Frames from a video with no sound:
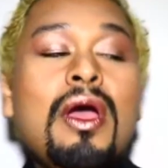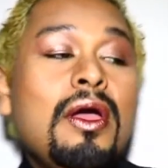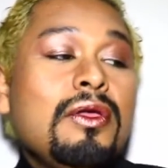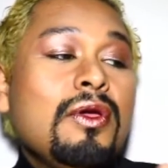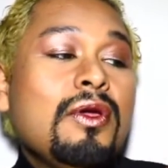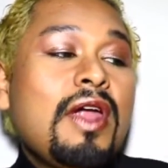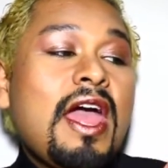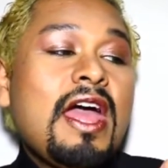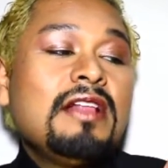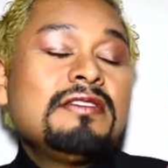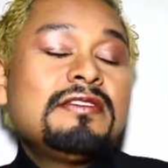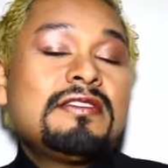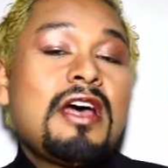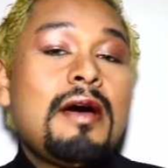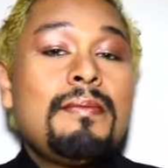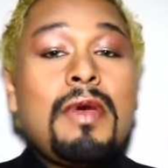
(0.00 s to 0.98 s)
you're
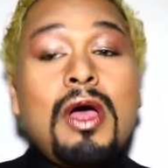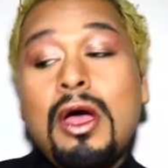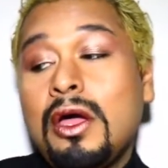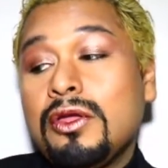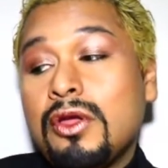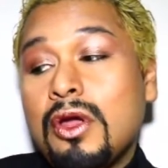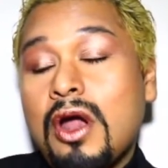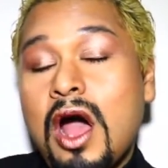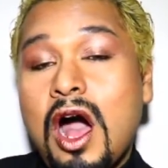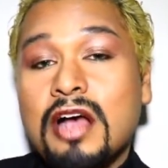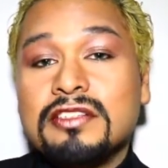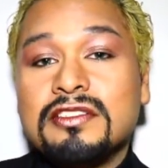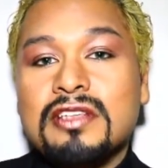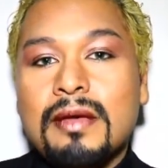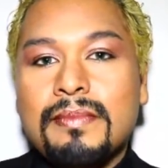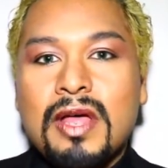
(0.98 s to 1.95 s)
handsome, you're
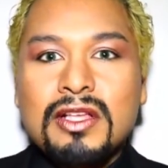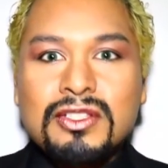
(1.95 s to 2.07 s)
awesome.